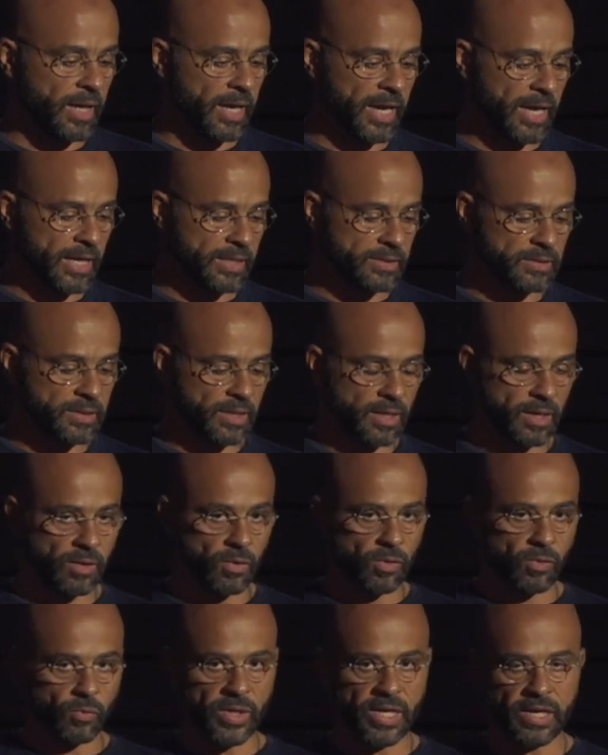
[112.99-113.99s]
And
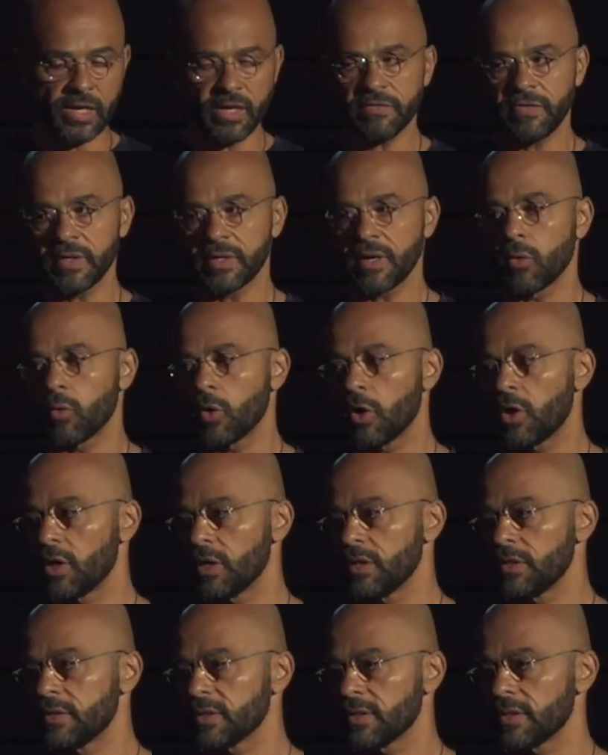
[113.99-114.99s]
we live in a
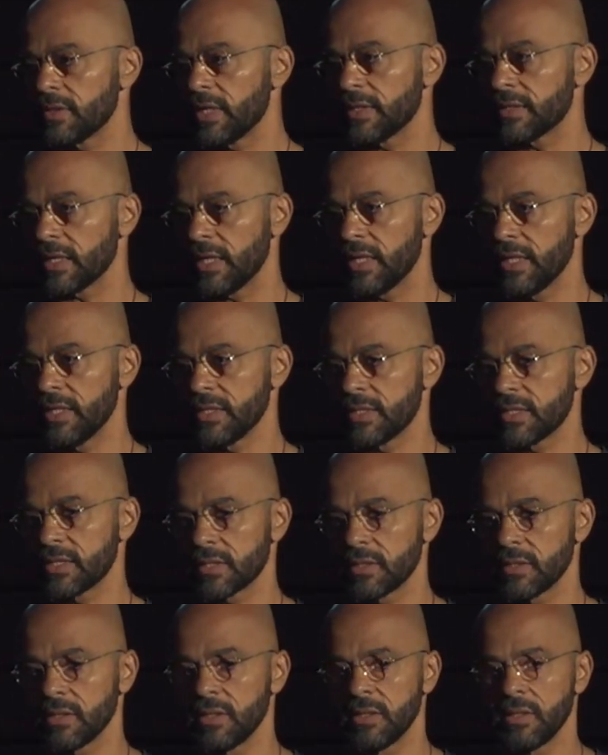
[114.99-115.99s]
world that
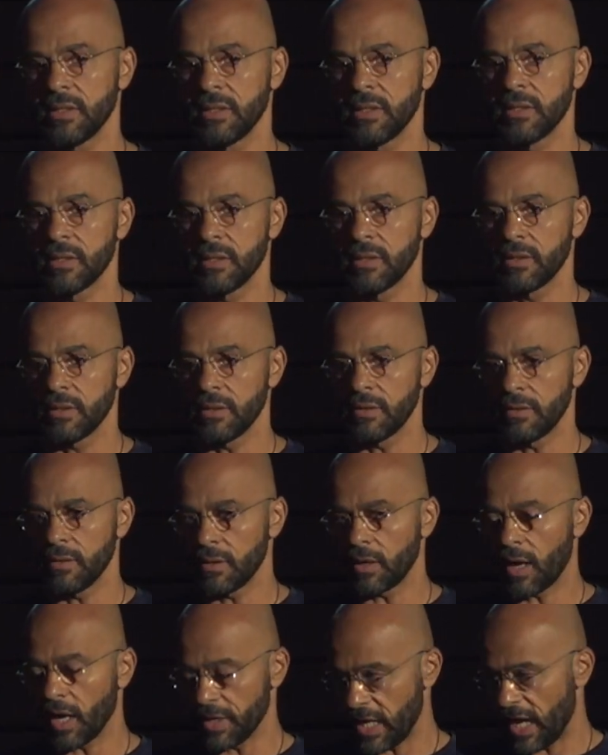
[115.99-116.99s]
is
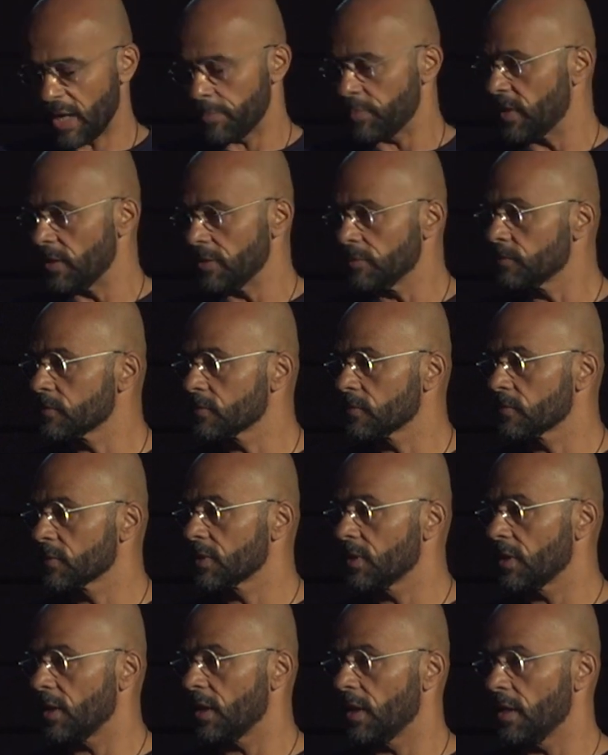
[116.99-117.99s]
unhappy,
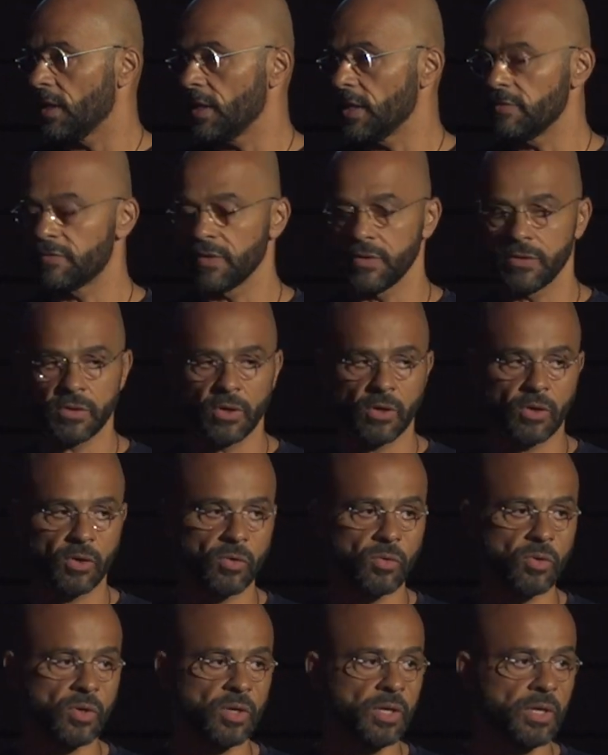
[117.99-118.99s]
even
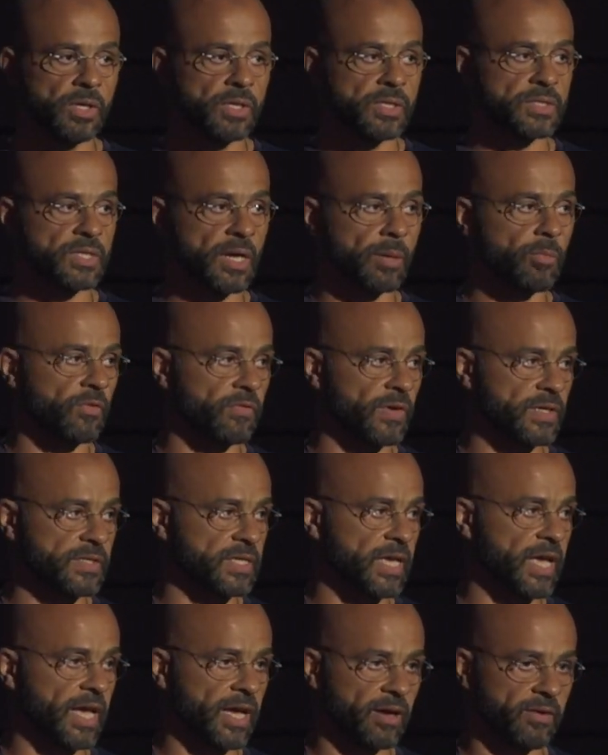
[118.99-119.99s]
though some of
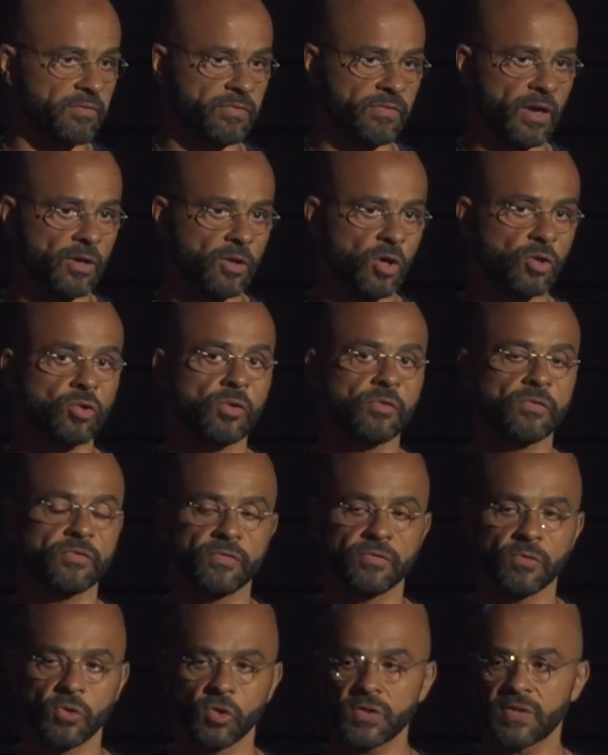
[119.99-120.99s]
us have a lot
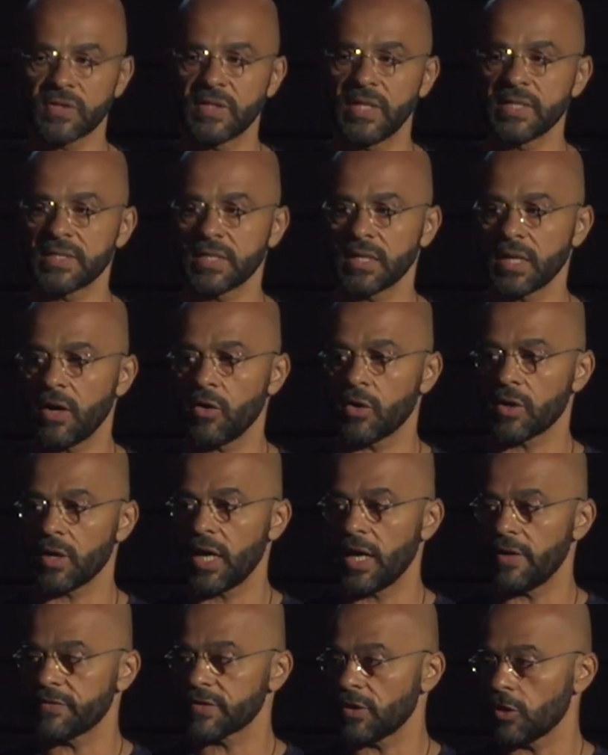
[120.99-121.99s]
of good things in our
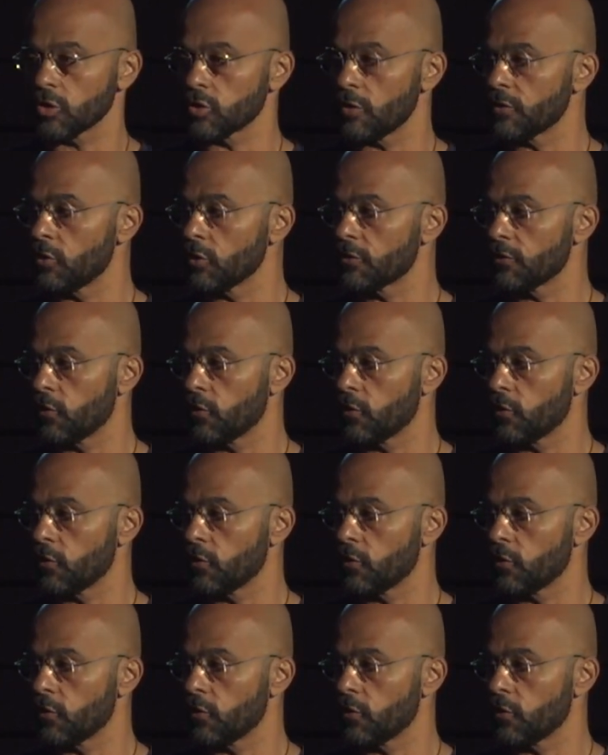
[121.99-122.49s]
lives, a lot of good